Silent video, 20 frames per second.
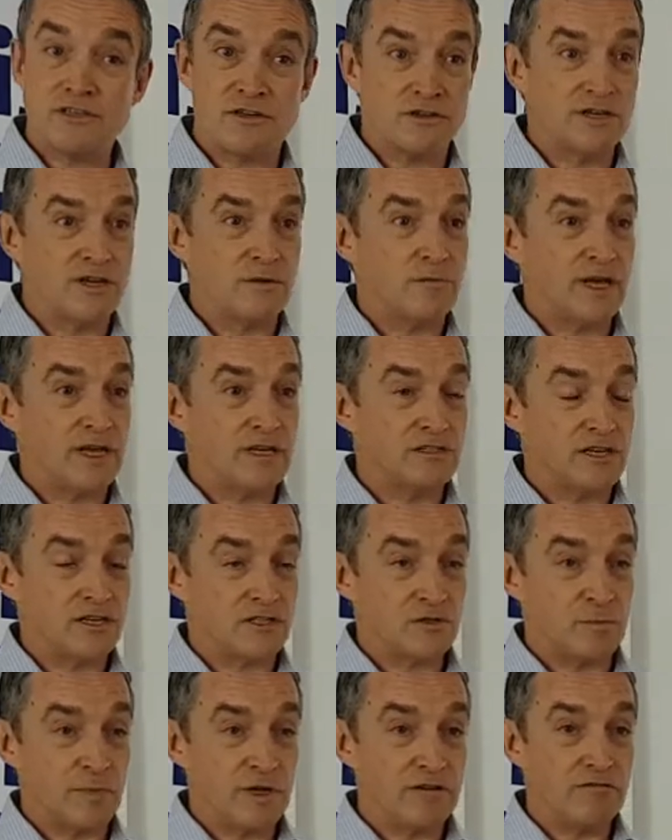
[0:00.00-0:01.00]
of a sudden it makes
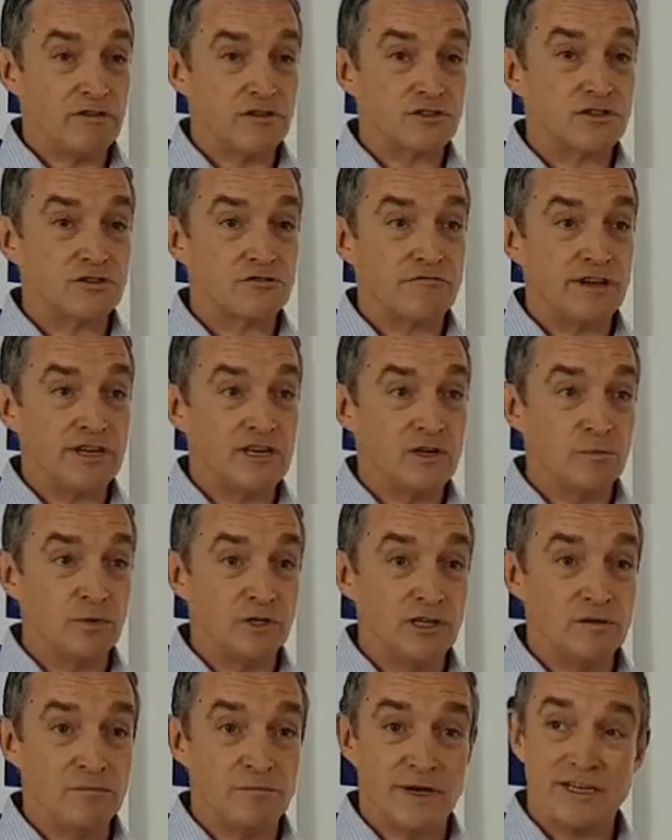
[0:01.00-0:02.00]
experience
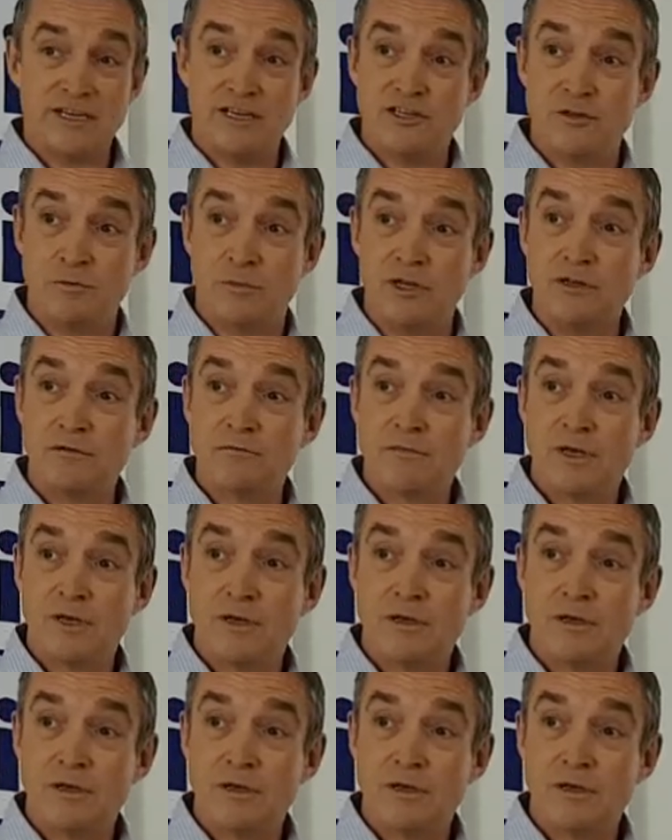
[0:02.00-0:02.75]
trainable and manageable.